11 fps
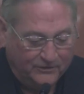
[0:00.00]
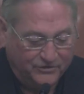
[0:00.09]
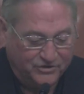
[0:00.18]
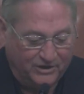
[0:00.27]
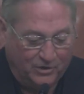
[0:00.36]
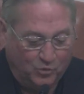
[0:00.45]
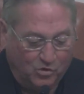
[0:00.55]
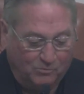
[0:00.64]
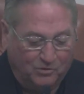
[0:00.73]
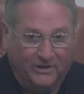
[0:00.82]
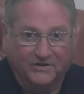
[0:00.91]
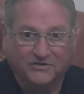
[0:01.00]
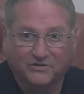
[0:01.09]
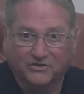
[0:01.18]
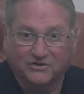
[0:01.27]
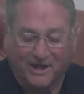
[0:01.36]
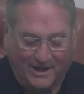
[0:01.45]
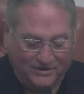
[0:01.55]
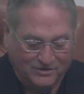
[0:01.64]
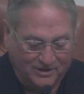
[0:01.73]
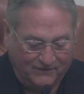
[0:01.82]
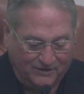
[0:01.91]
The city will place this
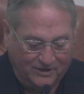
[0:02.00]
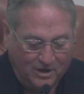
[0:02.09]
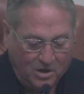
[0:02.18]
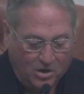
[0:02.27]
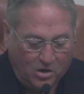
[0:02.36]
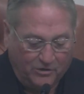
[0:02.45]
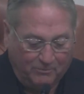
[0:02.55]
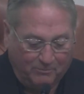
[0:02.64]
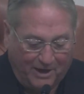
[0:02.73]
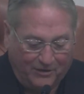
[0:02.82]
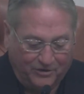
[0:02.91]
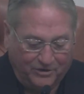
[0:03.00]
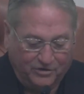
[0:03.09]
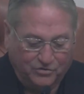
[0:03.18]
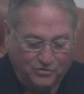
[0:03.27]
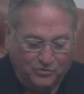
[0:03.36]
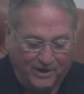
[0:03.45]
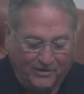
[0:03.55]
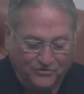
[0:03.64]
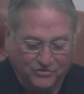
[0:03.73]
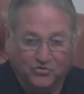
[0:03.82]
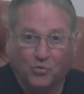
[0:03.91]
tax levy on the ballot in
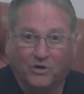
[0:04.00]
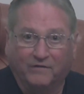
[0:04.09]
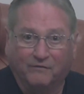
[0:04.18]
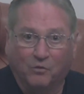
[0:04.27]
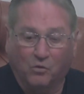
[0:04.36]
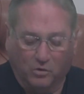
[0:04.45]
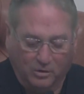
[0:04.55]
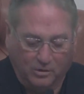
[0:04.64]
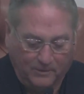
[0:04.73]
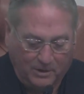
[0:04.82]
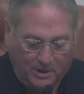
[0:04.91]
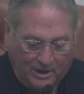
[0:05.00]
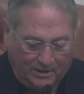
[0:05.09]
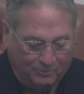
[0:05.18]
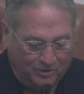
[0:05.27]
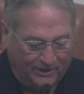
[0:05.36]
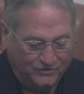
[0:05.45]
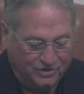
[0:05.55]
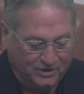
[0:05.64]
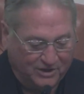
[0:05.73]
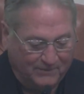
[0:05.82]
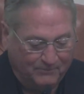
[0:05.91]
2024 and plans
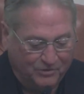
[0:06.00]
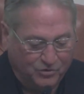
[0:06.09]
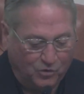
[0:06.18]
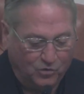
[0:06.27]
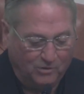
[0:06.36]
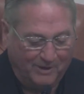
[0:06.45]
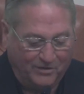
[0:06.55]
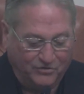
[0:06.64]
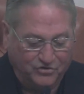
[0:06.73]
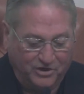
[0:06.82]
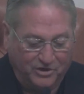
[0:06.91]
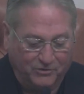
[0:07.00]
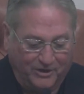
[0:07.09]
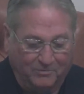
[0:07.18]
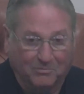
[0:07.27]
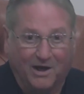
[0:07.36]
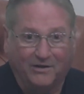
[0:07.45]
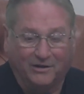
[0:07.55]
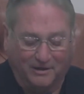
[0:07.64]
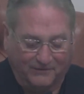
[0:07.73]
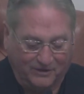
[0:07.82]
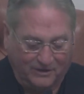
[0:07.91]
to keep the total amount generated by the
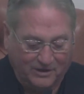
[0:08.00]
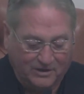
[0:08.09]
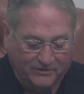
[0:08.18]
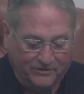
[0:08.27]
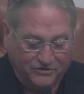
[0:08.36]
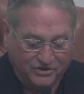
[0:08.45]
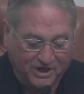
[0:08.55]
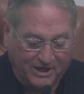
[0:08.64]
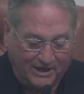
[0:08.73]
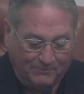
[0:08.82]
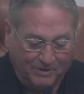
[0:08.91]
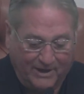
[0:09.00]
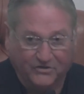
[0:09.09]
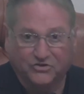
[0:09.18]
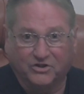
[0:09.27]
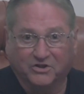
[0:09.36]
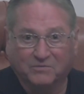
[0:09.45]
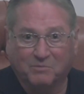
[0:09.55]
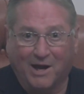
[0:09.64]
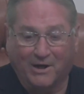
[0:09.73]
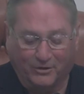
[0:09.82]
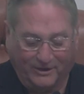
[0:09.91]
levy the same as the
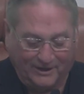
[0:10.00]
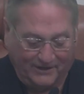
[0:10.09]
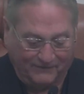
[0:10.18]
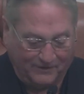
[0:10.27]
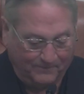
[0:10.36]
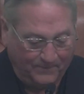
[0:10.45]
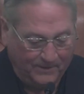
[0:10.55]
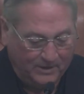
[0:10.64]
expiring levy.